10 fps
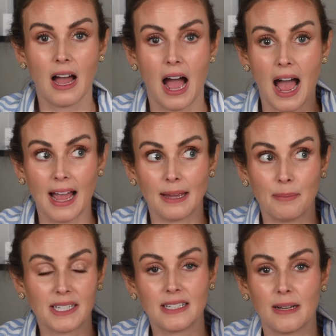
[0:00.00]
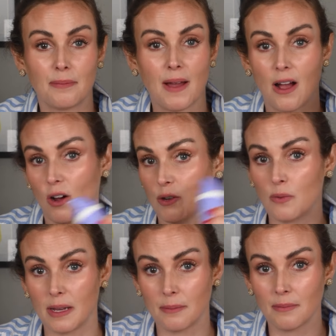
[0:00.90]
I picked it up on a
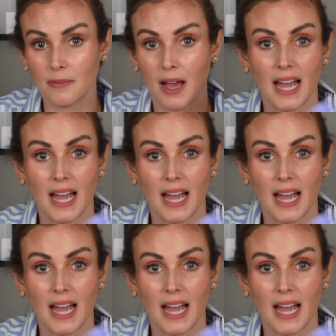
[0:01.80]
whim.